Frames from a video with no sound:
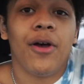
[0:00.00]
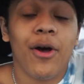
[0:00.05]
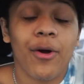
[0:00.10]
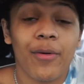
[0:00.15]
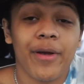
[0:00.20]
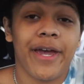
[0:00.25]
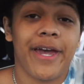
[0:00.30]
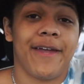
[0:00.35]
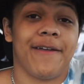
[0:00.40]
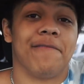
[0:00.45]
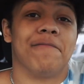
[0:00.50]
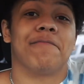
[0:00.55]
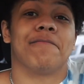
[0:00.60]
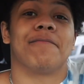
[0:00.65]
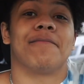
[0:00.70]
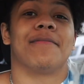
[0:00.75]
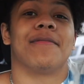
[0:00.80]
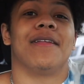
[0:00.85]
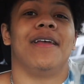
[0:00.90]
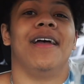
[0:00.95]
Okay.
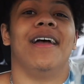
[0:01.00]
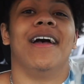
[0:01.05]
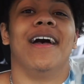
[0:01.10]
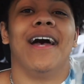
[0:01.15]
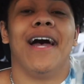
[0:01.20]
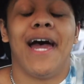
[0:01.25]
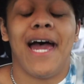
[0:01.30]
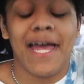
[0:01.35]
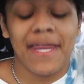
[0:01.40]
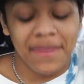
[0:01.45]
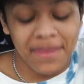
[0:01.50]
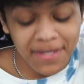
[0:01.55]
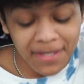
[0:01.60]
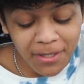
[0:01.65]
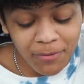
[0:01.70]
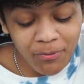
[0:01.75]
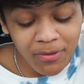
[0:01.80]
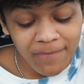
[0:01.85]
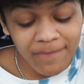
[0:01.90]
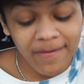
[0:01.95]
I
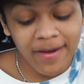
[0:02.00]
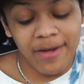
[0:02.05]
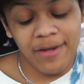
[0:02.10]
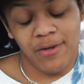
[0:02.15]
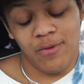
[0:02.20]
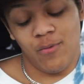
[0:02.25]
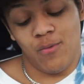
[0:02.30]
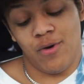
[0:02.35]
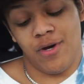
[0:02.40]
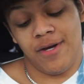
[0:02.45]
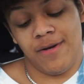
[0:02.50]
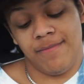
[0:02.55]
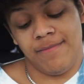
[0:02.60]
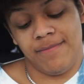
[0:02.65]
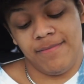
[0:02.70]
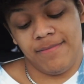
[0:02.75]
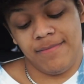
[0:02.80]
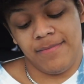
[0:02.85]
think we found the one.